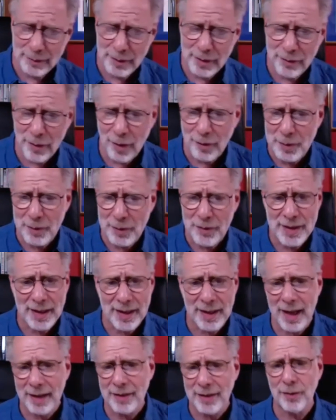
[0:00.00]
We evolved to be
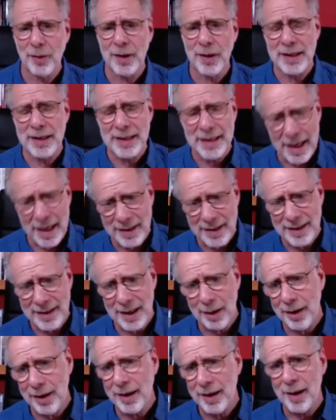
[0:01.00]
physically active when it's
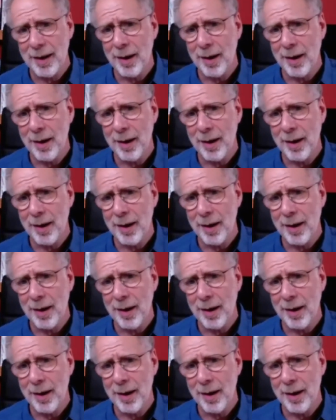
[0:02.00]
necessary